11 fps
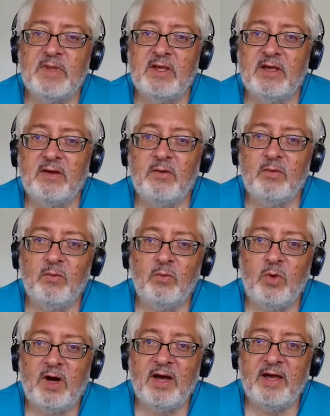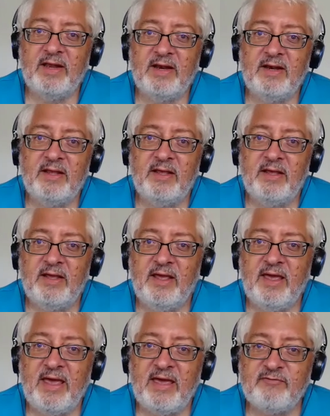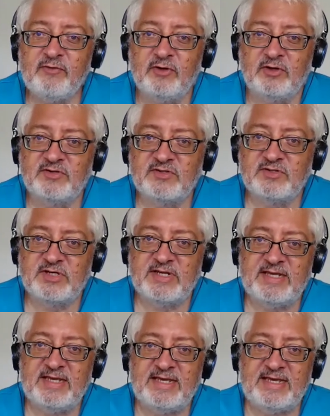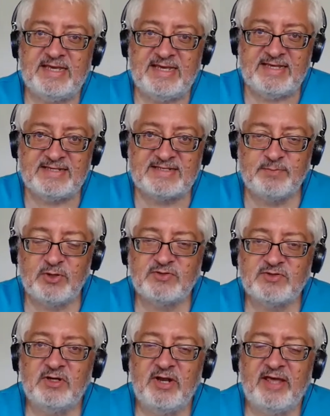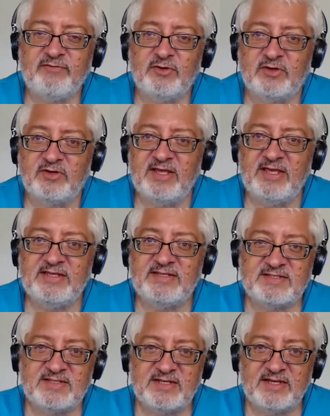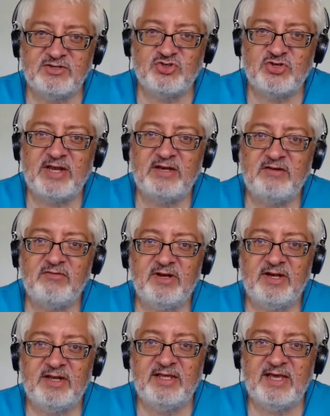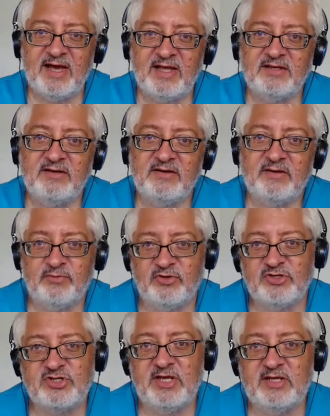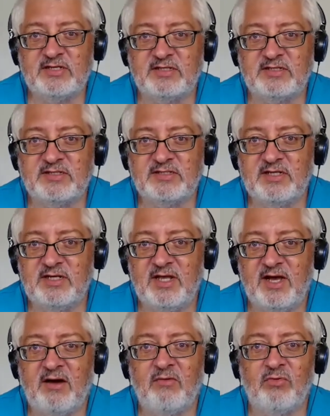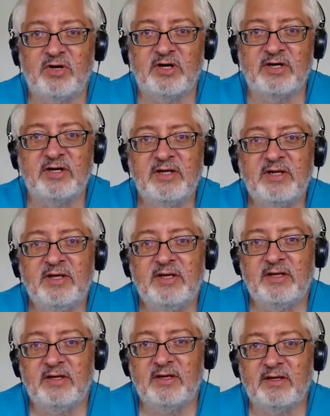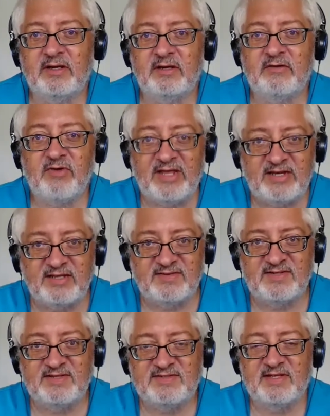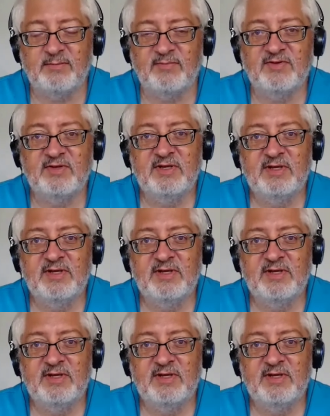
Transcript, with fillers: uh, while effort is, personal effort is uh, generally underappreciated in our uh, grading systems.